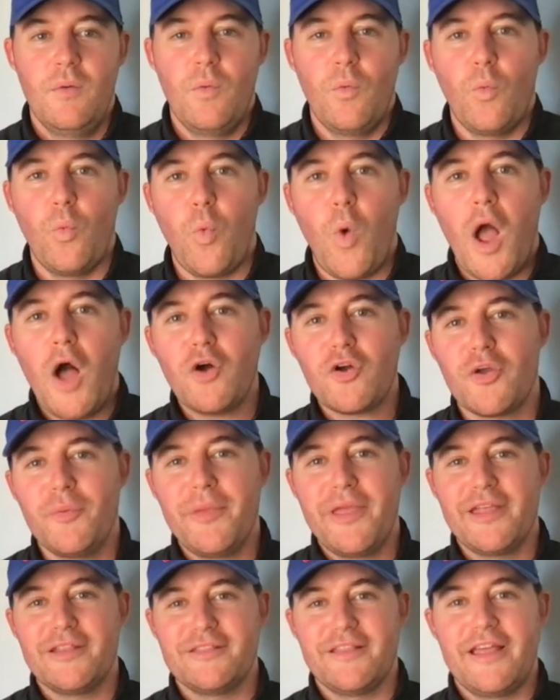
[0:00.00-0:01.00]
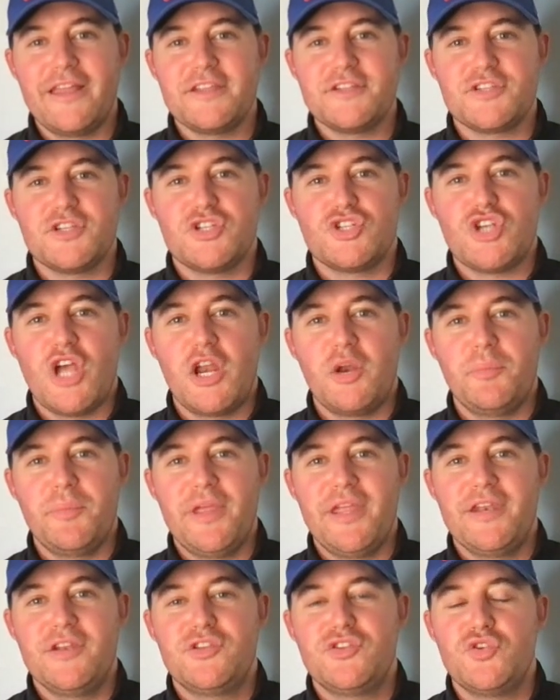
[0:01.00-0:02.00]
Welcome in, ladies and
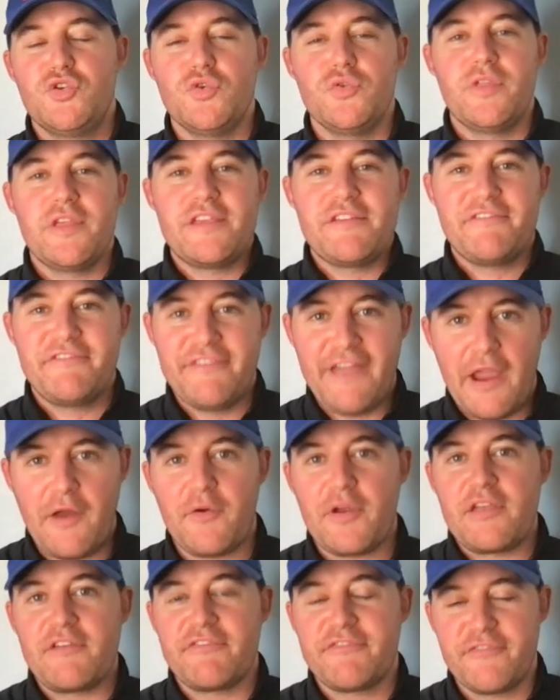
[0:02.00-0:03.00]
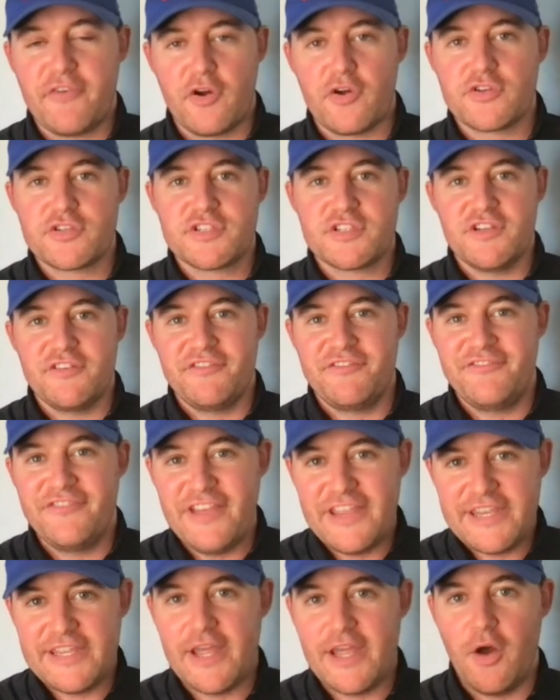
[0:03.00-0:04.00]
gentlemen, to the very first
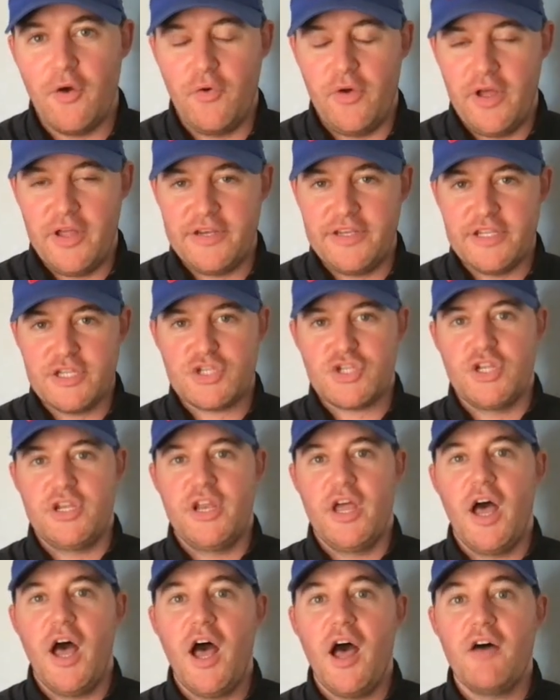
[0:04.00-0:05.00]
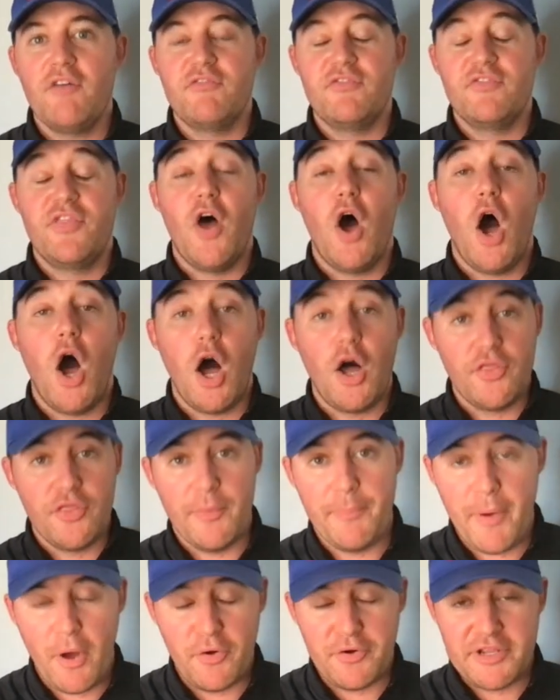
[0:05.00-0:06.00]
video edition of the On the
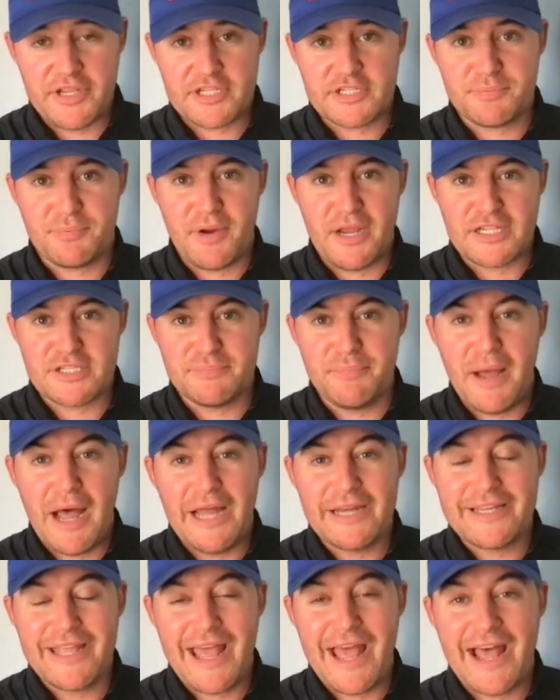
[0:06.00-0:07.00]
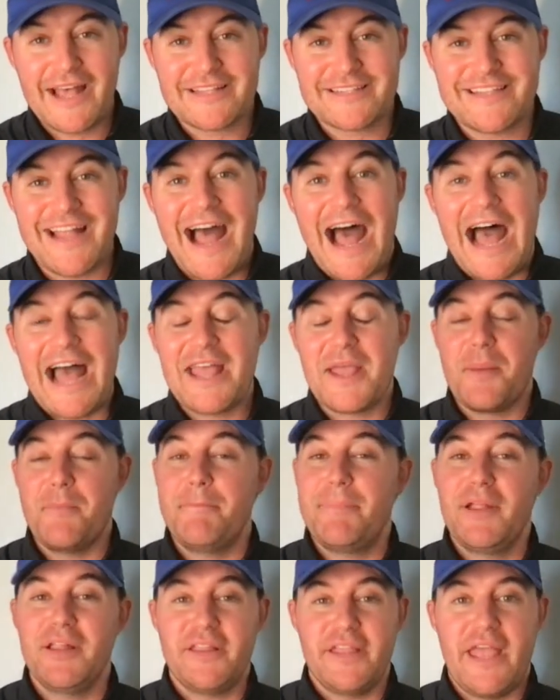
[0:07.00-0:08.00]
Pony Express podcast. I am
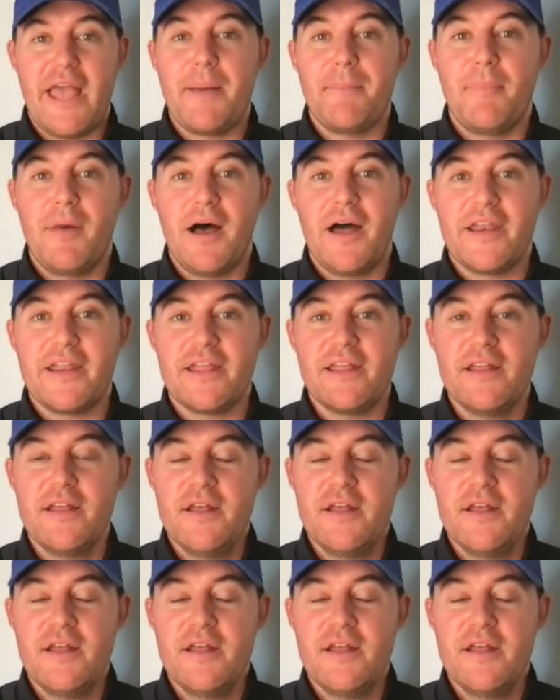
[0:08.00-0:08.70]
Billy Embody.